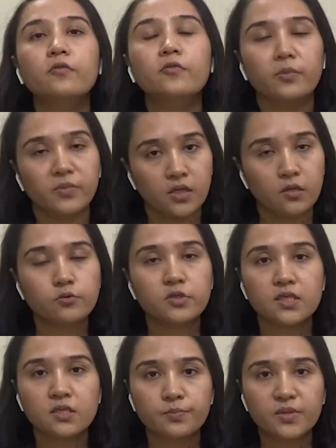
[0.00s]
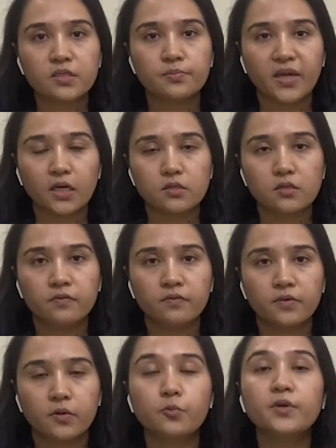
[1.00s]
From the user's perspective,
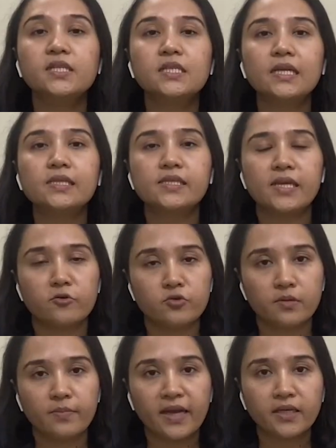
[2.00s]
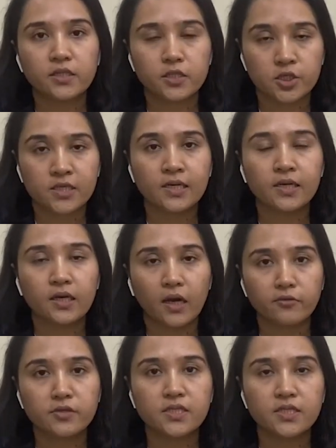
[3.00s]
a retail central bank digital
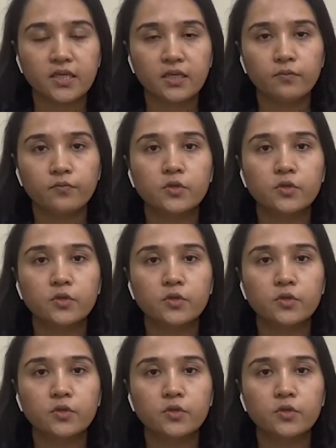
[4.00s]
currency